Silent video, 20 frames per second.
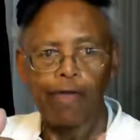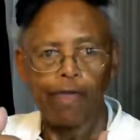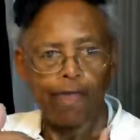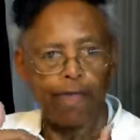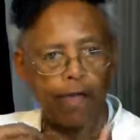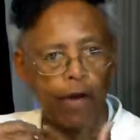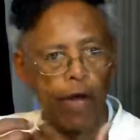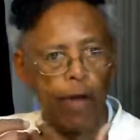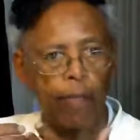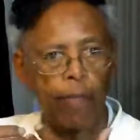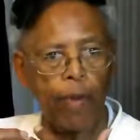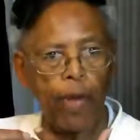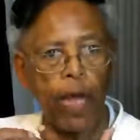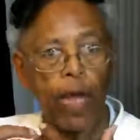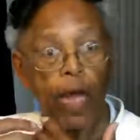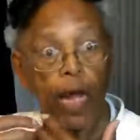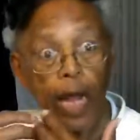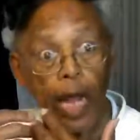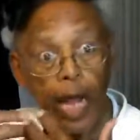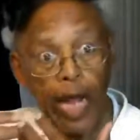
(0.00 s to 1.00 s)
from
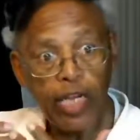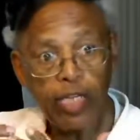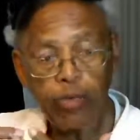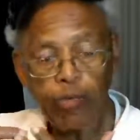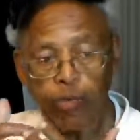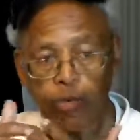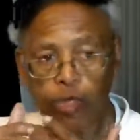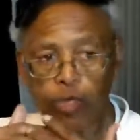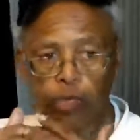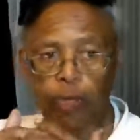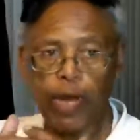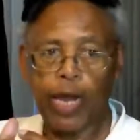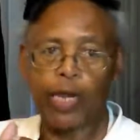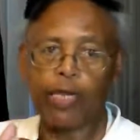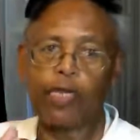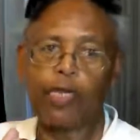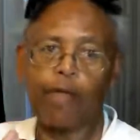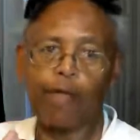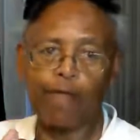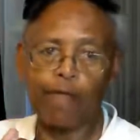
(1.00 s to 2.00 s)
God's
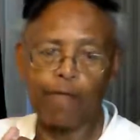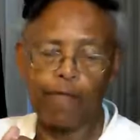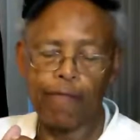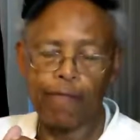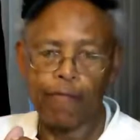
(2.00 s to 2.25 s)
perspective.